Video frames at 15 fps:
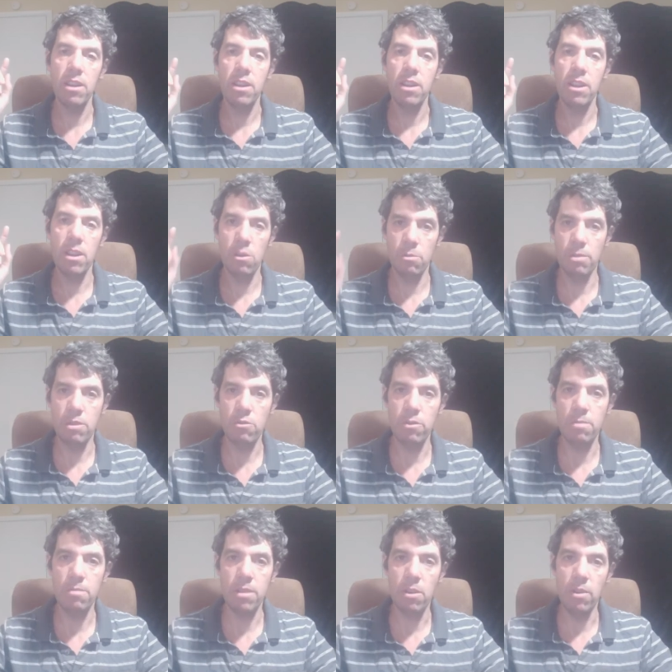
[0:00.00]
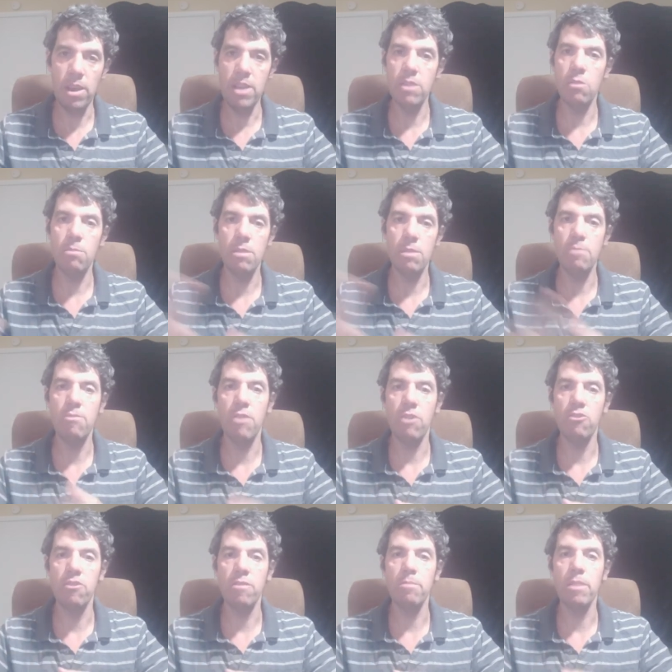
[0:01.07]
It'll be crypto and it'll be
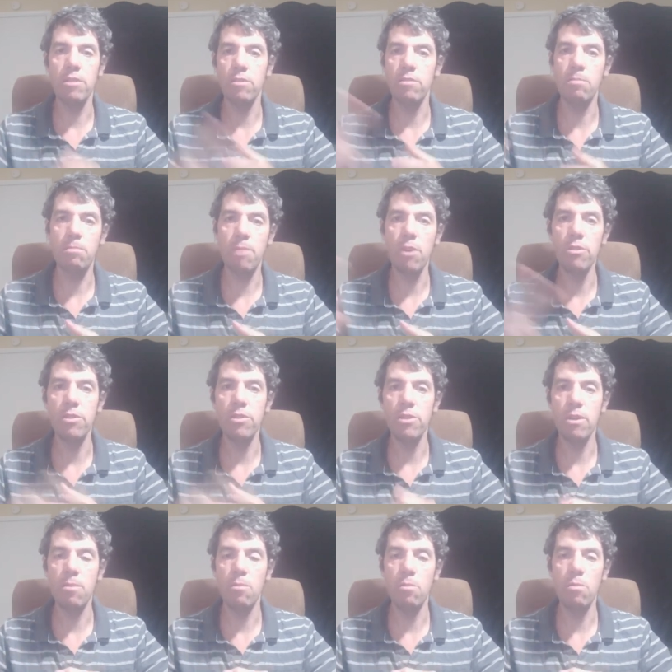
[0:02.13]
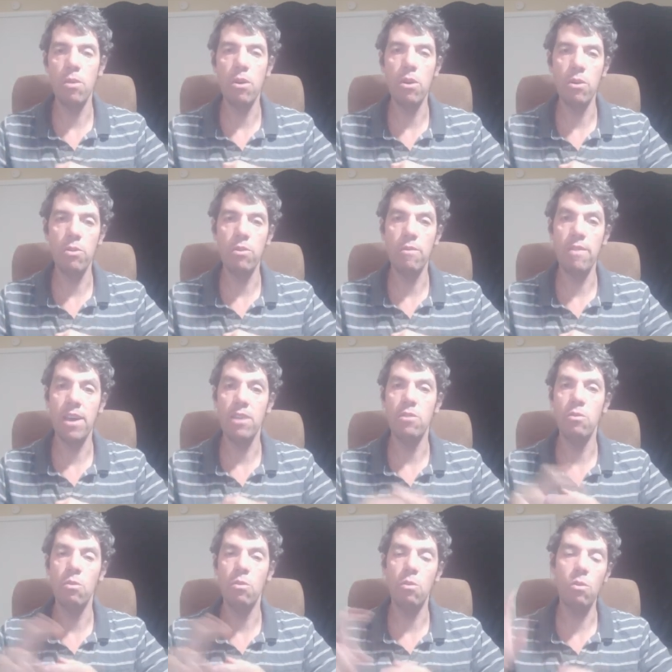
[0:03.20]
precious metals. Both of them will hold their
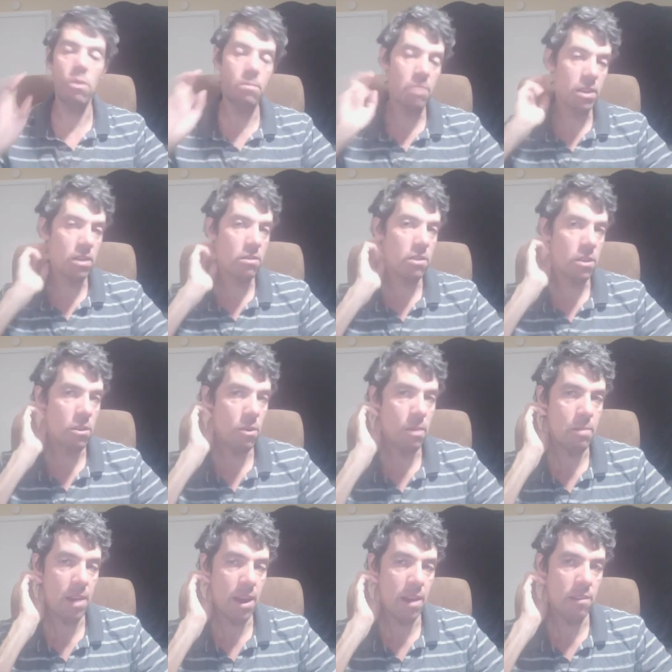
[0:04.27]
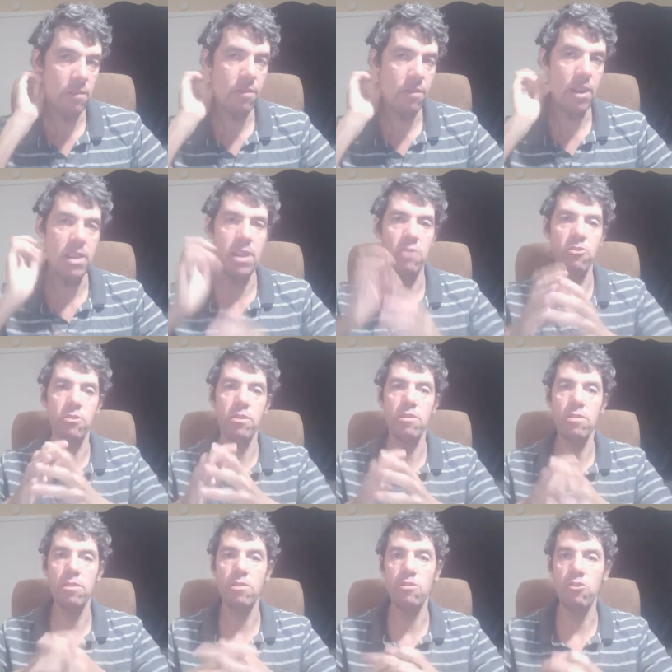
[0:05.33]
value or begin to go up as financial
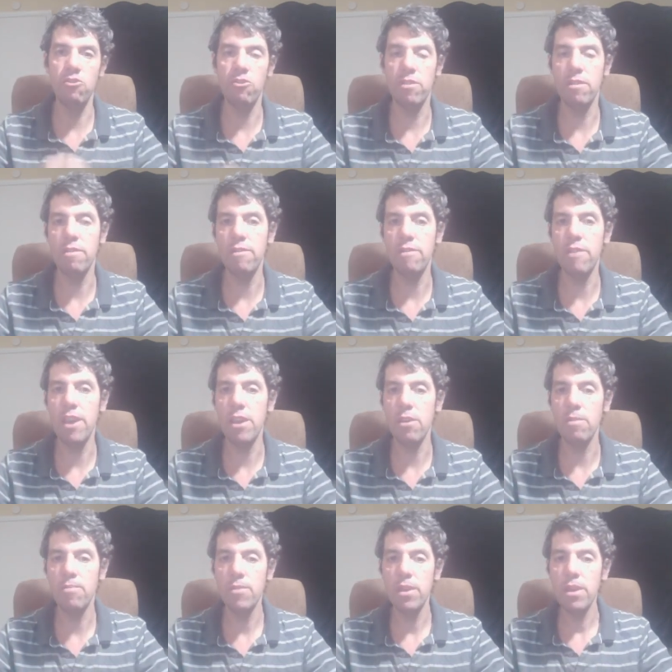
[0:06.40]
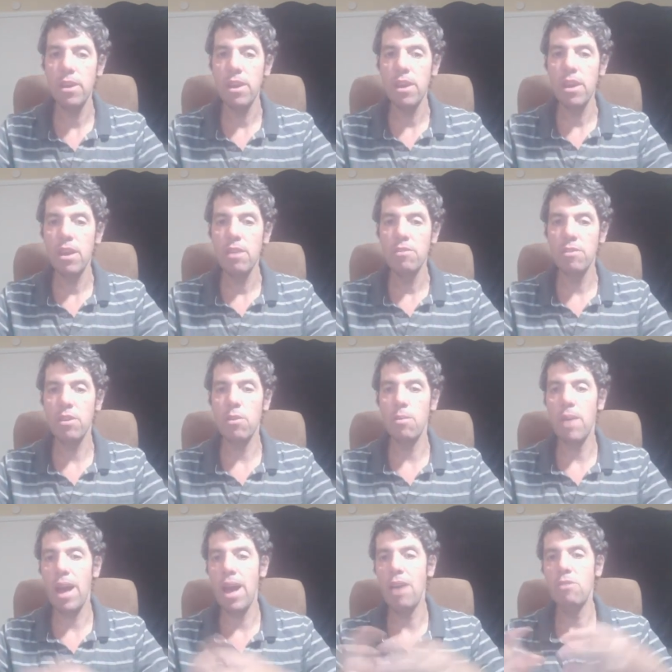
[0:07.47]
institutions fail. So,
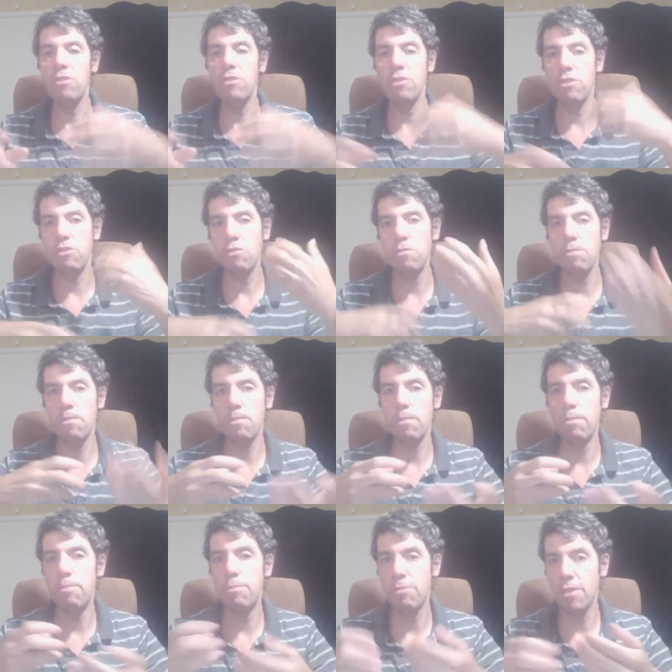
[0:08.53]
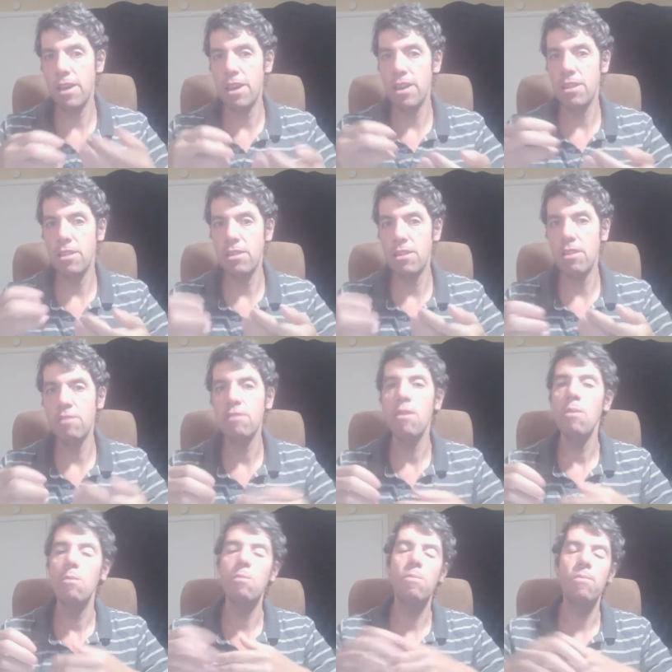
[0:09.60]
how do you play this?
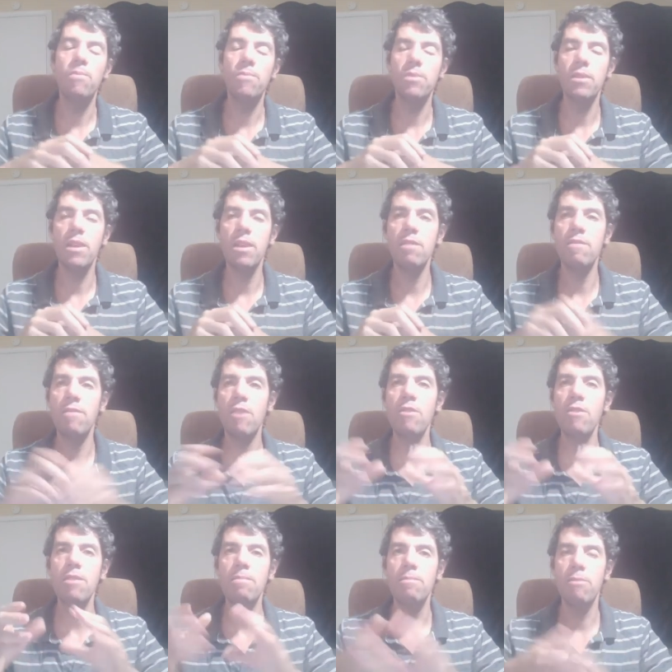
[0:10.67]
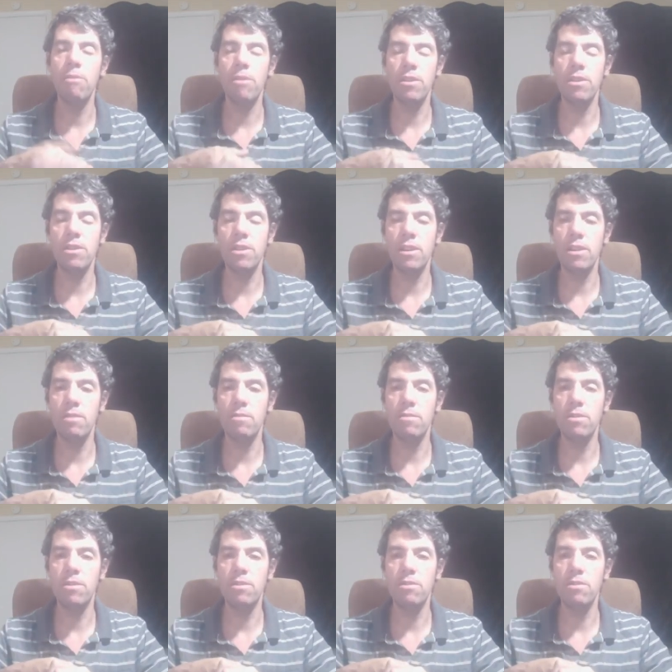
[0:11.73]
It's very important to,
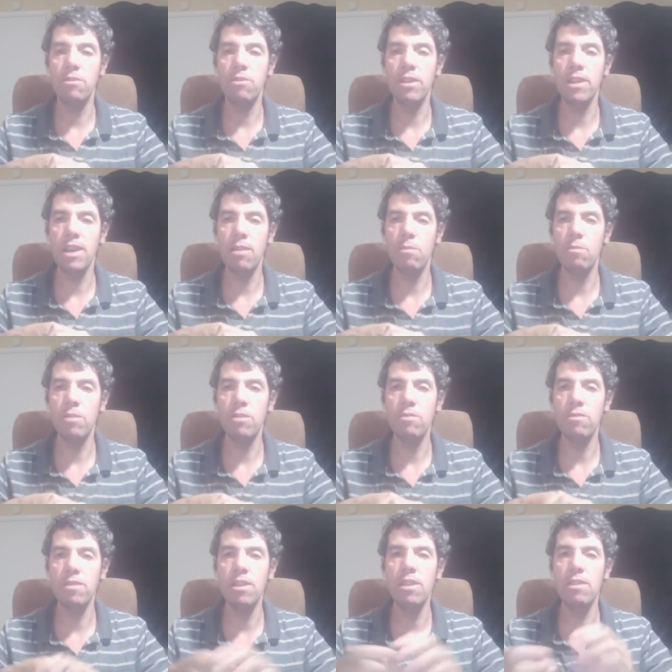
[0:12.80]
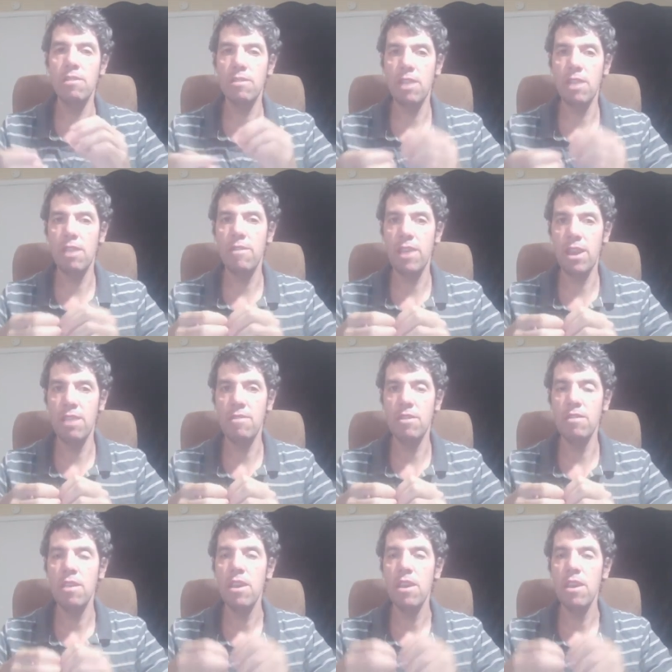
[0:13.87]
to look at when you see these safe havens,